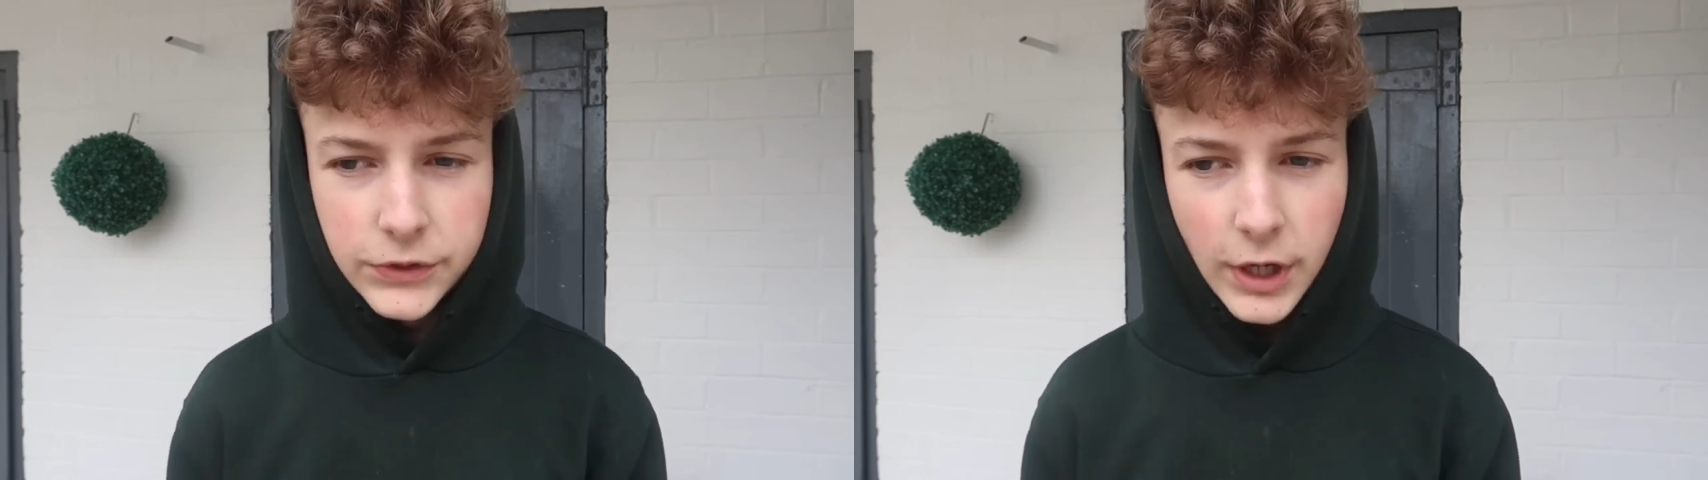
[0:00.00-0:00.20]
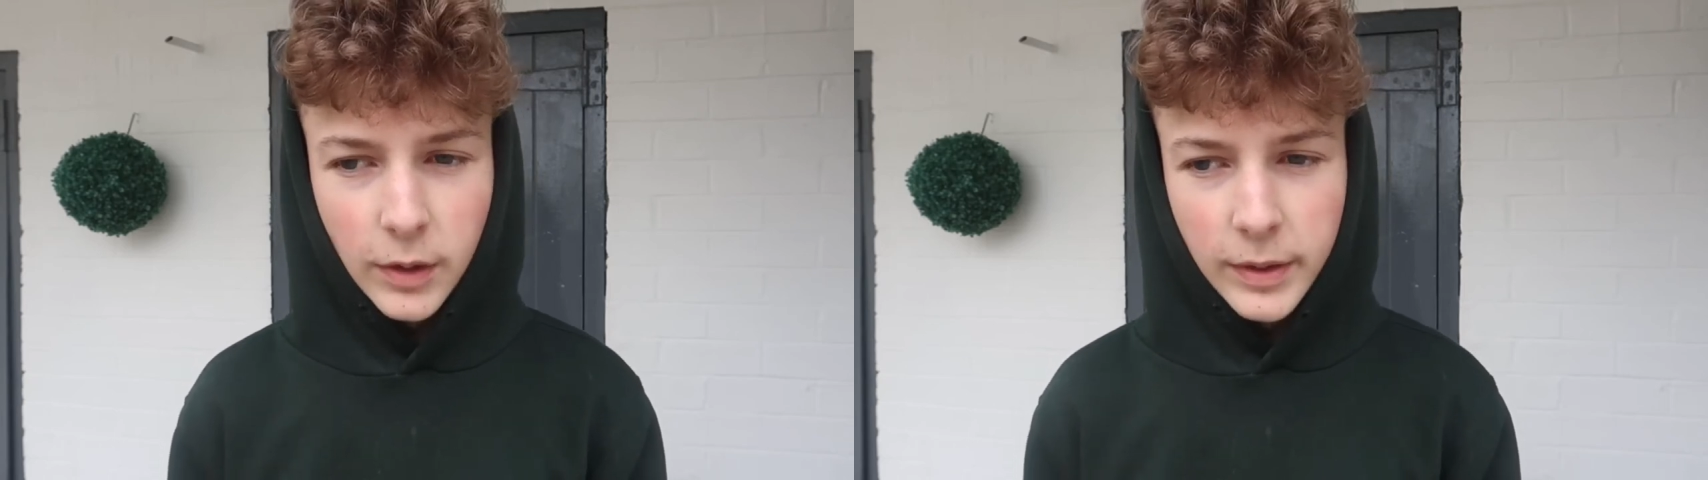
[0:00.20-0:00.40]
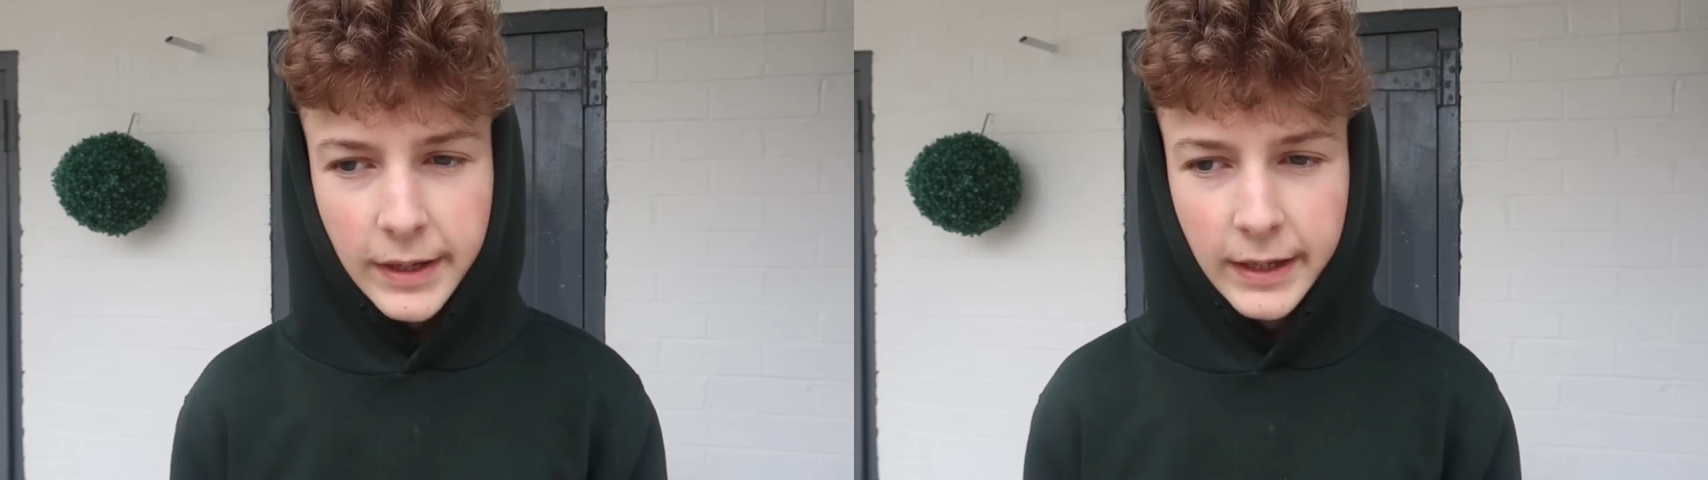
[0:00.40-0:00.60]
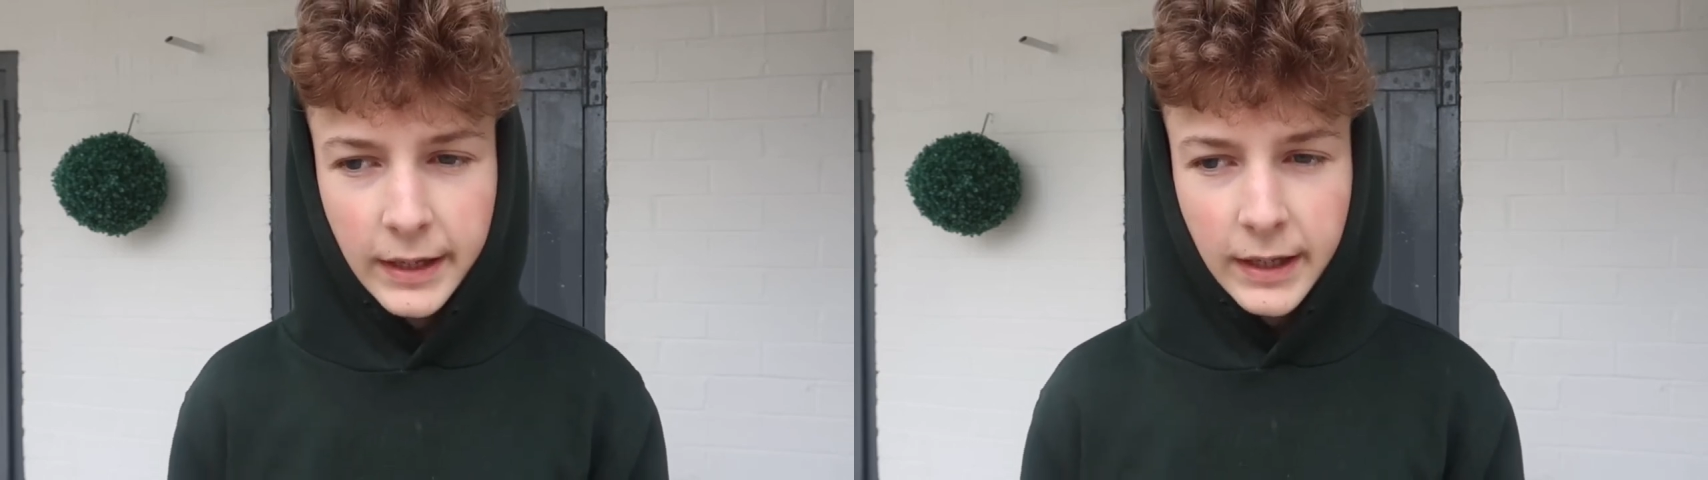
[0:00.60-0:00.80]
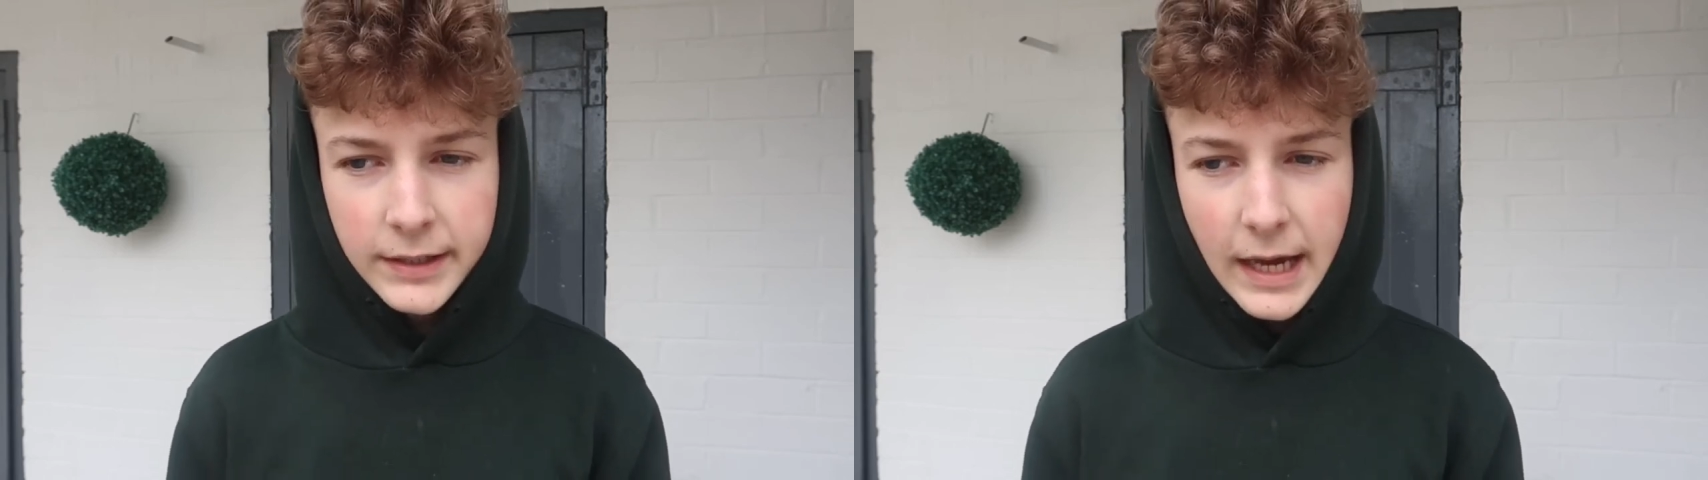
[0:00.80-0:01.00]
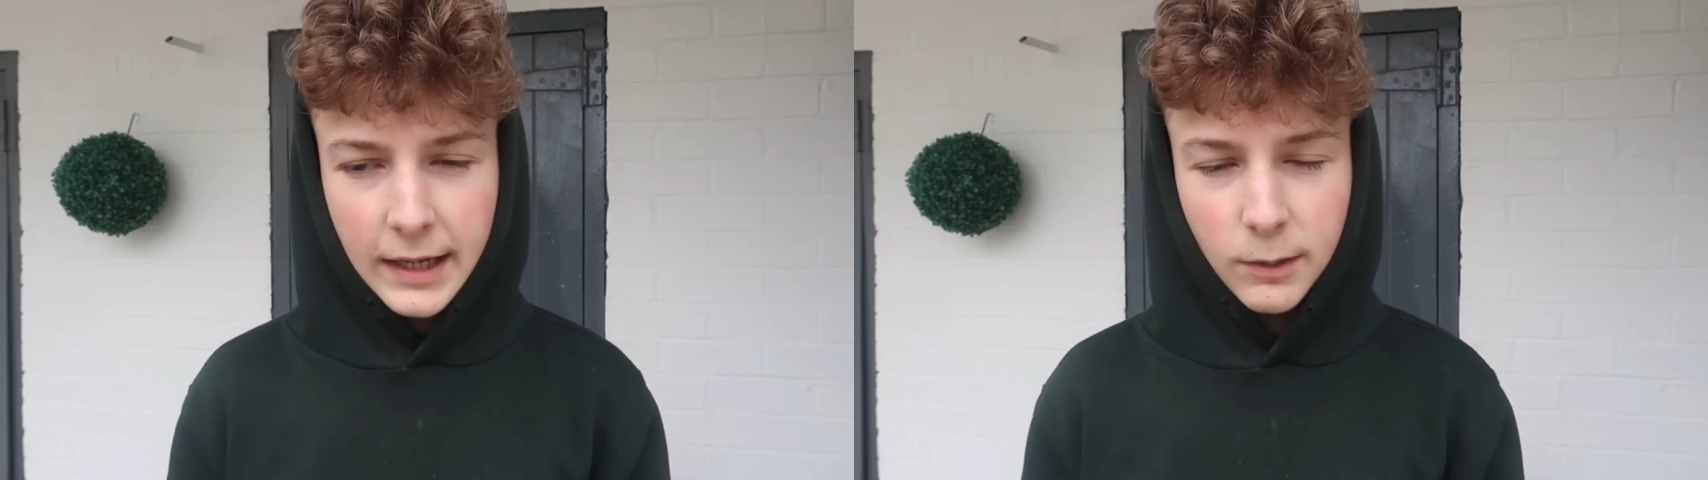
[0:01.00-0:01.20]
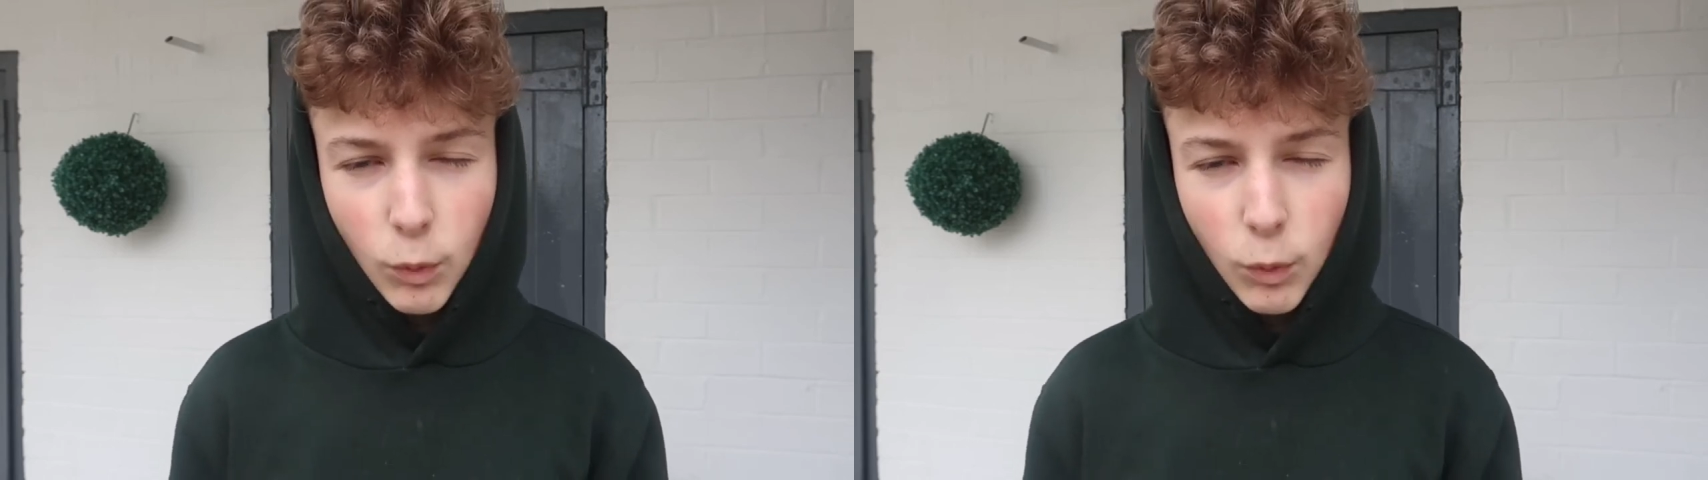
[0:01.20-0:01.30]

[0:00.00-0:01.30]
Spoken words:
So, yeah,